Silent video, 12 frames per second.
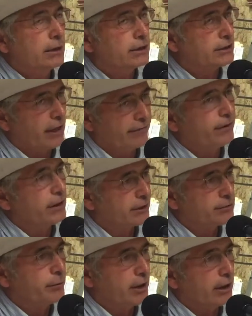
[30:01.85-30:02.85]
because I feel
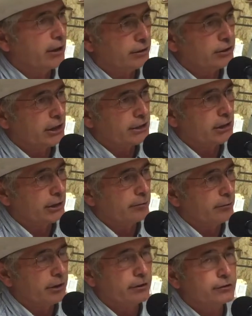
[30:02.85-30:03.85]
it's being unjustly
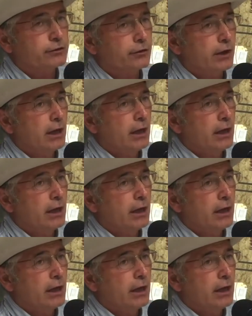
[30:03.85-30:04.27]
administered.